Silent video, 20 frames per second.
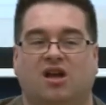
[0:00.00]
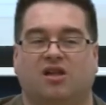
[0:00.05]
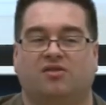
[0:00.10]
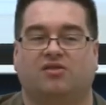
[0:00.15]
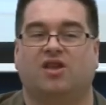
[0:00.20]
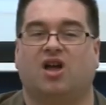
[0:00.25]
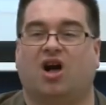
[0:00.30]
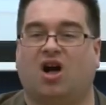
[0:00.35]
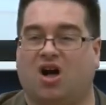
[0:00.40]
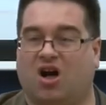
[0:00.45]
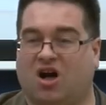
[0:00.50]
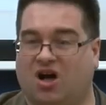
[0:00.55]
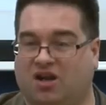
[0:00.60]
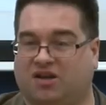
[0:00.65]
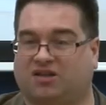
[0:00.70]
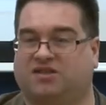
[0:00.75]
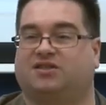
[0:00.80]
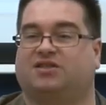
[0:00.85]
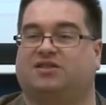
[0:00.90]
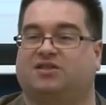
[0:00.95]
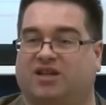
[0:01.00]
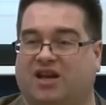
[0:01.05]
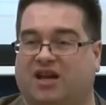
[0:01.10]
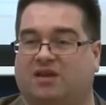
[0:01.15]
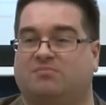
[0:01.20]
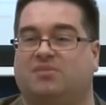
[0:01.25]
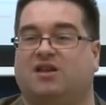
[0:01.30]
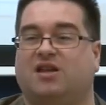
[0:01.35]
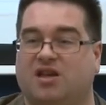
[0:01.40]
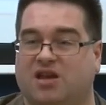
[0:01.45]
the arts
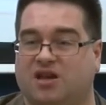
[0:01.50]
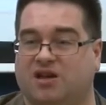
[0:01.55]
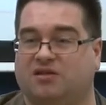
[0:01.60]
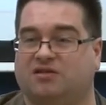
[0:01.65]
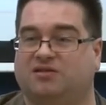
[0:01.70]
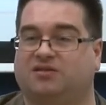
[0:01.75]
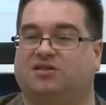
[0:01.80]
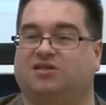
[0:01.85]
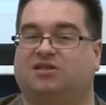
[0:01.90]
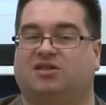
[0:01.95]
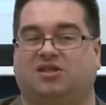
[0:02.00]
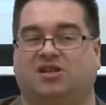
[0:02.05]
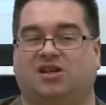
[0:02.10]
can be used